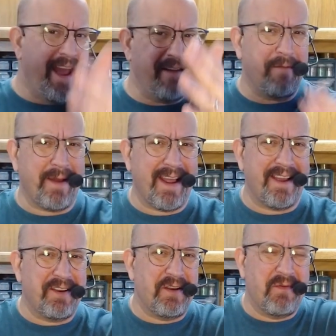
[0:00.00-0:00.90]
everybody, how
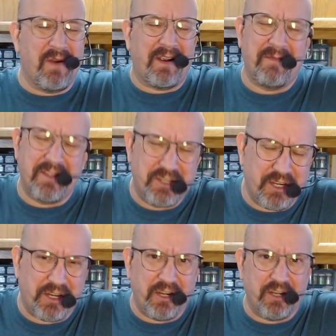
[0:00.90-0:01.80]
you doing? Welcome to the
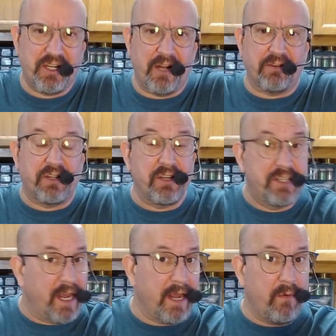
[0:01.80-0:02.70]
Junkyard Channel.
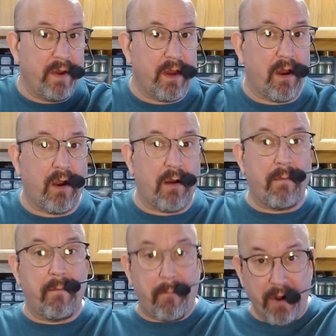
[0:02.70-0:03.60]
Today we
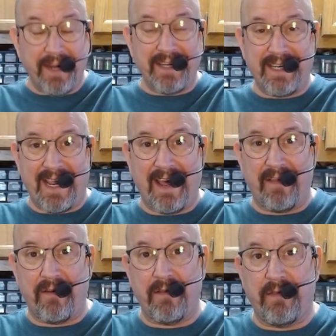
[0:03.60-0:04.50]
are putting
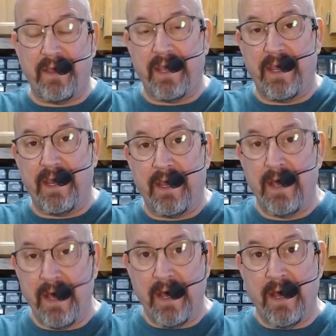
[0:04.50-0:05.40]
together the
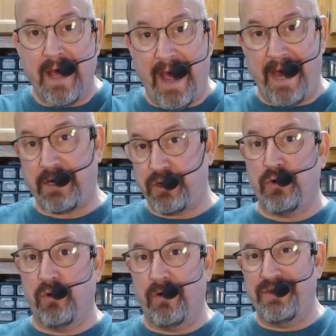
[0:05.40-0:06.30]

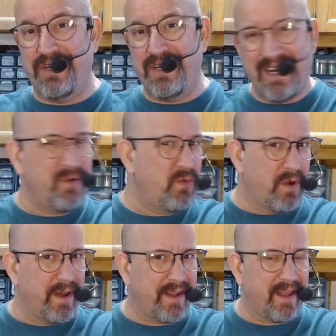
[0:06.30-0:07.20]
xTool
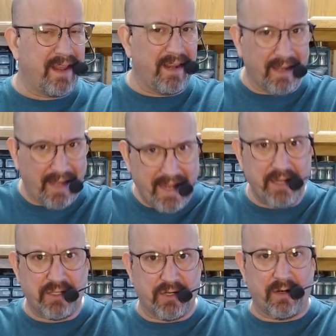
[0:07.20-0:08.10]
D1
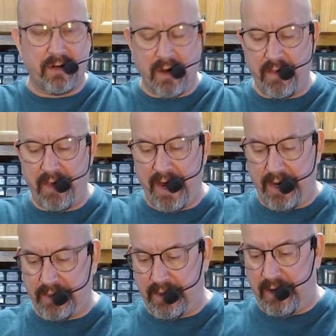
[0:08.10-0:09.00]
laser
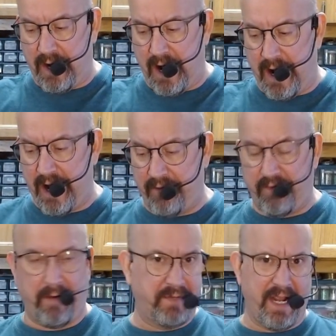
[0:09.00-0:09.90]
that I have
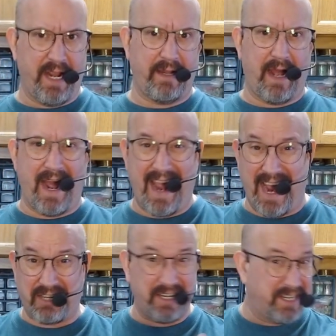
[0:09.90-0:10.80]
obtained. I
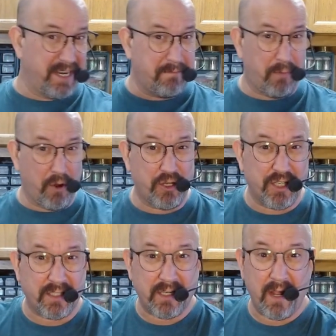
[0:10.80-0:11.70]
actually did
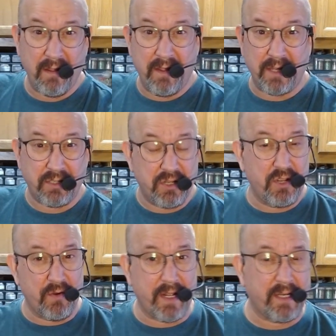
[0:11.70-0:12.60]
purchase this
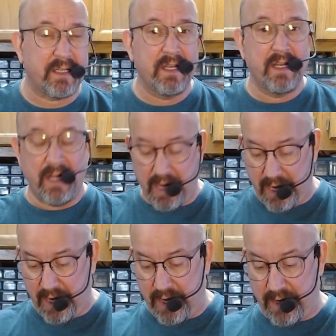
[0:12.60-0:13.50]
unit,
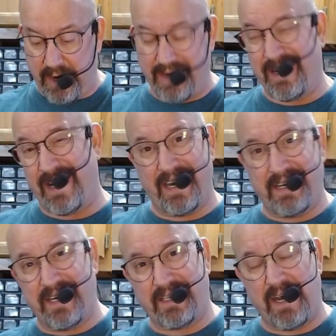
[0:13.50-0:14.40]
and I did get a
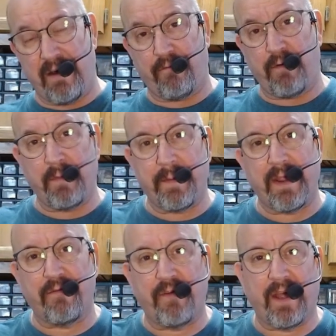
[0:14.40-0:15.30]
discount from the
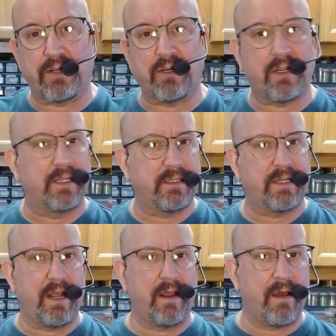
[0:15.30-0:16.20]
manufacturer because
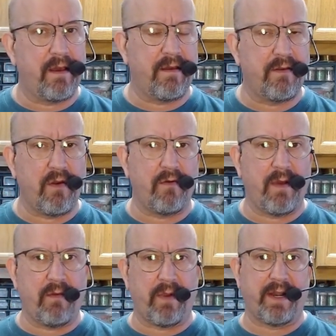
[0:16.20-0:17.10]
they know
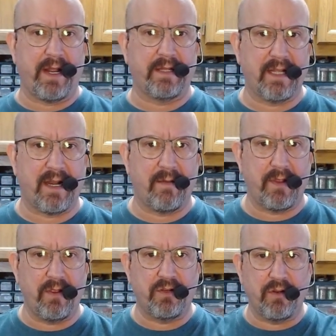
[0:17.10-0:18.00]
and recognize that I'm
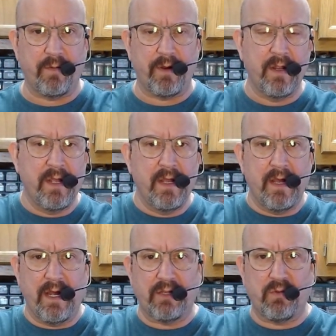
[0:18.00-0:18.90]
a YouTuber
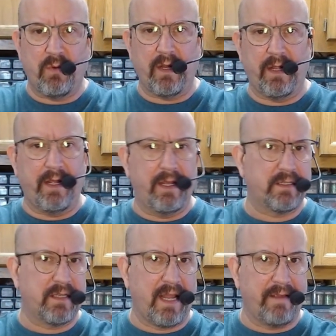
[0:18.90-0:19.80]
as well
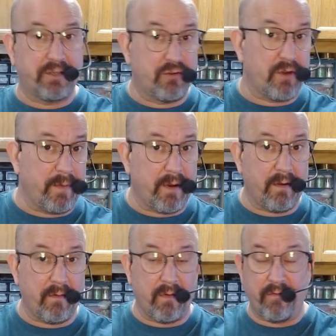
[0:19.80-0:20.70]
as live
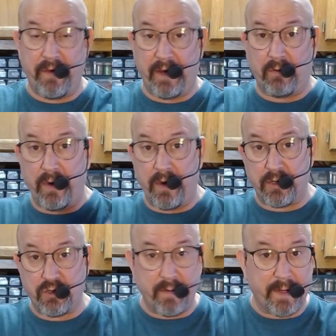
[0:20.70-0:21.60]
streamer. In fact, we are
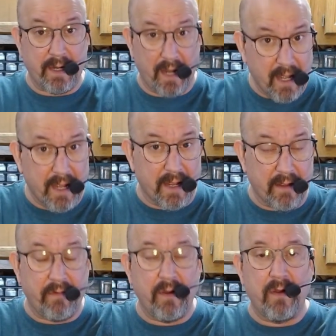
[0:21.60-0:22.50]
streaming
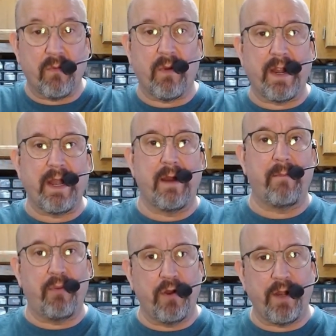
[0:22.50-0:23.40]
live right now,
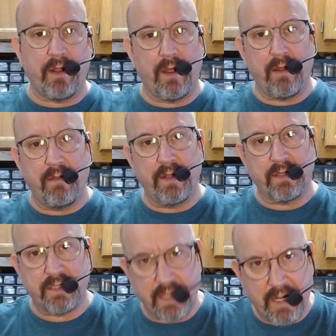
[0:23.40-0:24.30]
putting
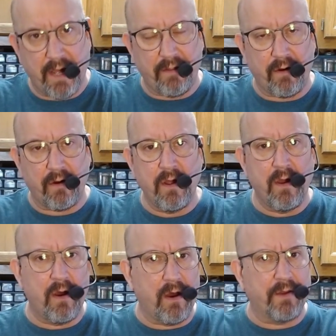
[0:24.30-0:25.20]
this together
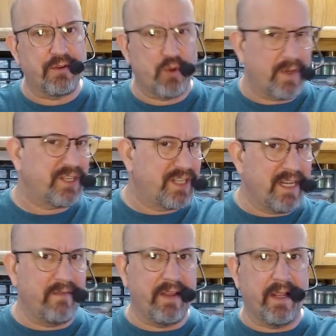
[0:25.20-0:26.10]
on Twitch
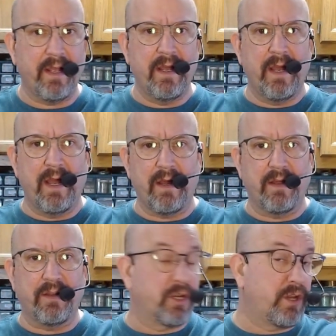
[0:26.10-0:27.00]
TV,
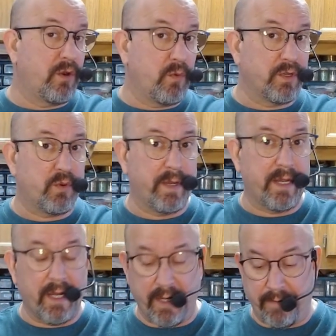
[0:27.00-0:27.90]
Junkyard
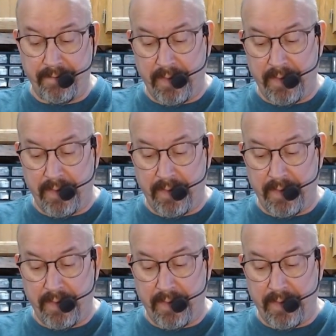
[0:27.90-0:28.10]
129.